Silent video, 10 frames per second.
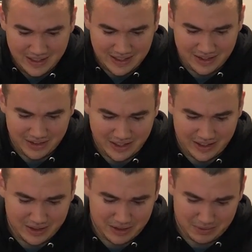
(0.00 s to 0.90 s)
and
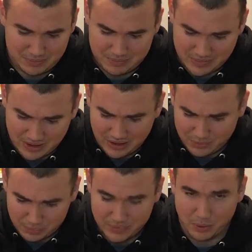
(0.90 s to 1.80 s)

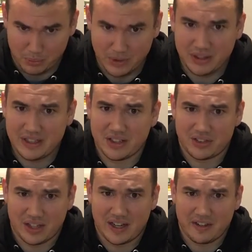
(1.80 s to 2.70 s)
they're really
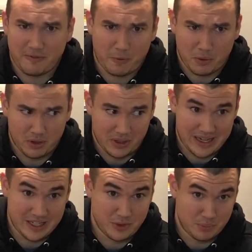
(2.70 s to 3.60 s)
designed for
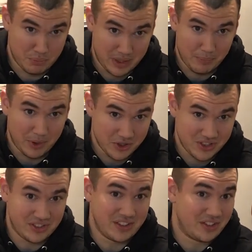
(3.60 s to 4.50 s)
a
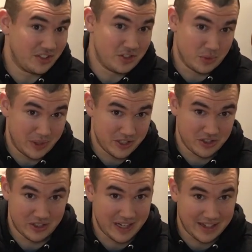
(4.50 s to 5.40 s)
emergency situation.
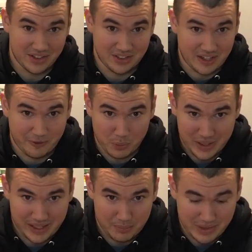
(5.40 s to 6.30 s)
They're not designed for
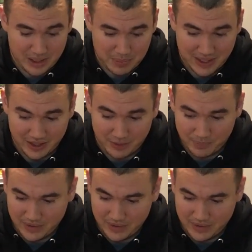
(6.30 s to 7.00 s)
weekend backpacking.